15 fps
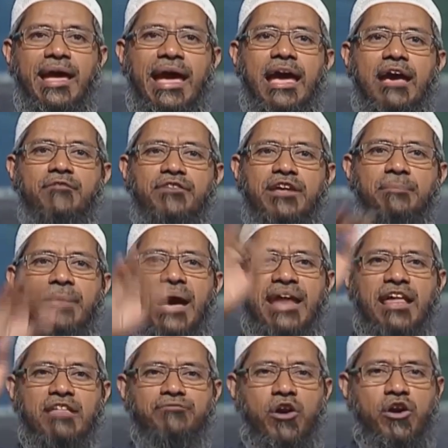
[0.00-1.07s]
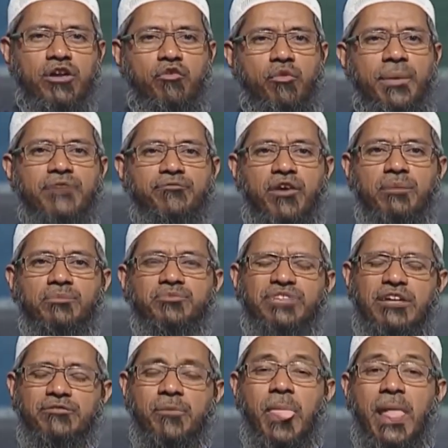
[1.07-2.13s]
Every man has found a woman for
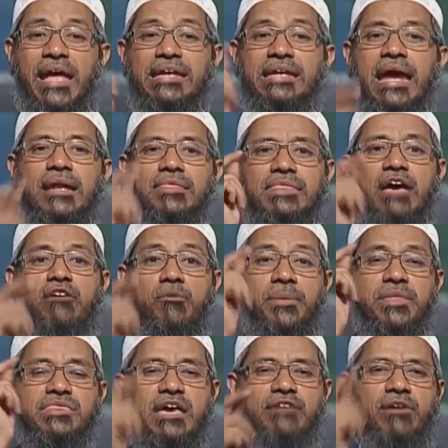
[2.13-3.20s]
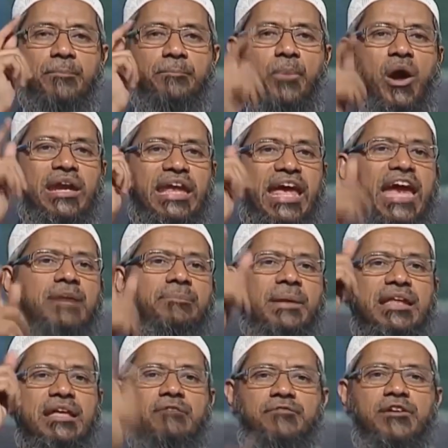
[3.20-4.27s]
himself. Yet there will be 7.8
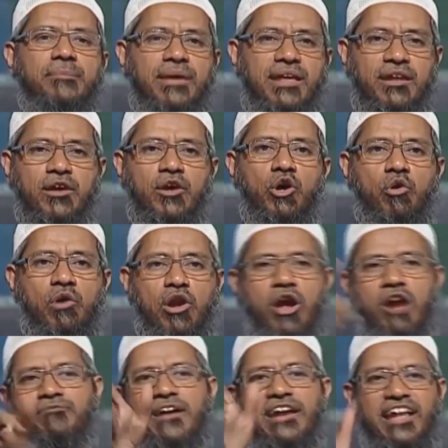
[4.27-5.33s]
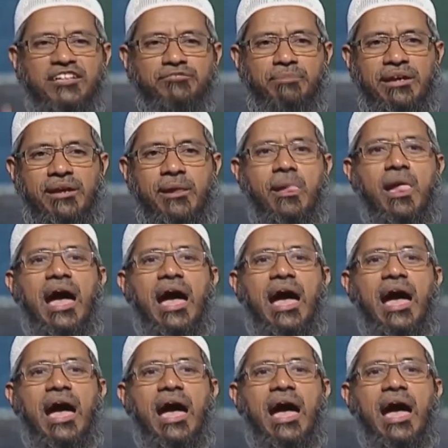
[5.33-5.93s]
million females who will not find husband.